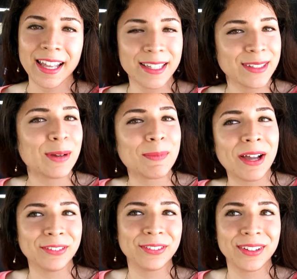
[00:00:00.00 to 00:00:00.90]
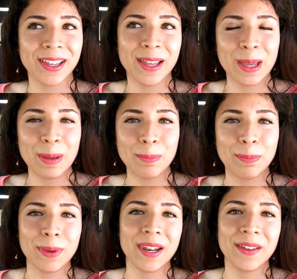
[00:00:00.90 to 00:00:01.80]
it does come off.
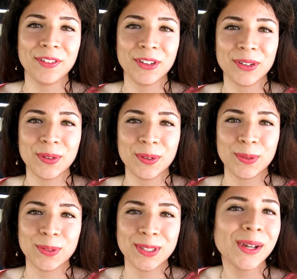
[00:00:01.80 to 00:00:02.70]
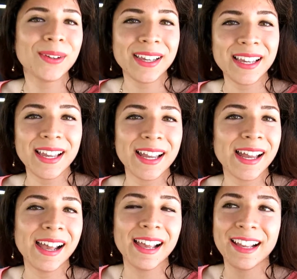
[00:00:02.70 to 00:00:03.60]
But if you don't eat,
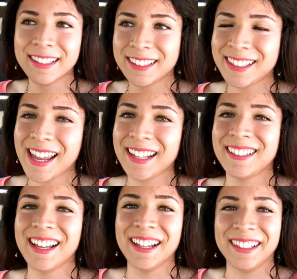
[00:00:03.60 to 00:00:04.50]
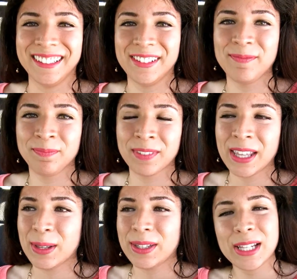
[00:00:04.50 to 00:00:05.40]
it stays on.
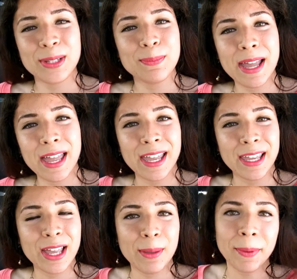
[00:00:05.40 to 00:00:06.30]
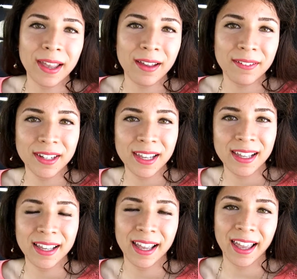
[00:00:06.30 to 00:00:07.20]
That's my comment on
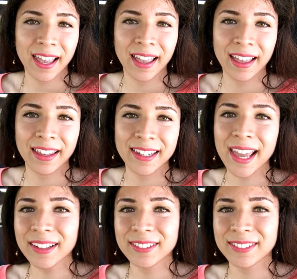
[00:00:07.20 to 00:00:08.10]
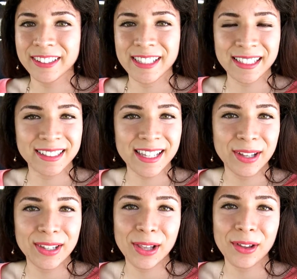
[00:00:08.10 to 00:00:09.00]
it. And yeah, that's
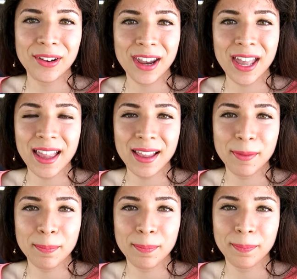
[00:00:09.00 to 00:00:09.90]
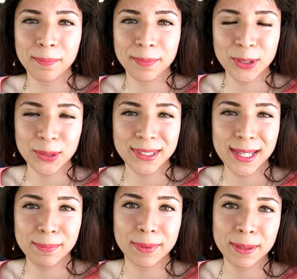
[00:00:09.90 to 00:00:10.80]
how the L'Oreal
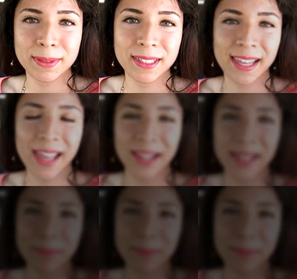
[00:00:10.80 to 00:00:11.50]
two-step lipstick held